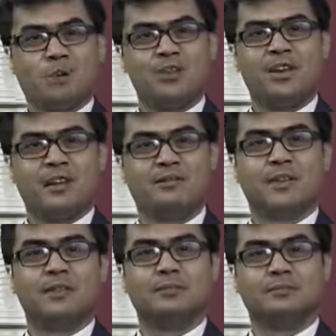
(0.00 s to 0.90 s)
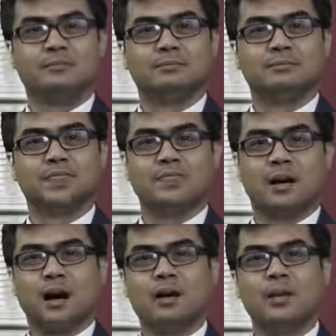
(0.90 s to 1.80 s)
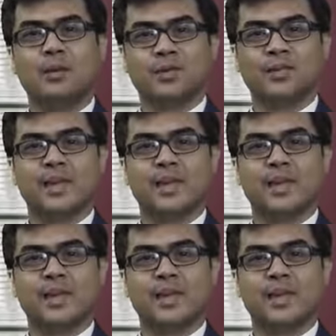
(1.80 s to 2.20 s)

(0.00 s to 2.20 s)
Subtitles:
More than ever, there's a hunger within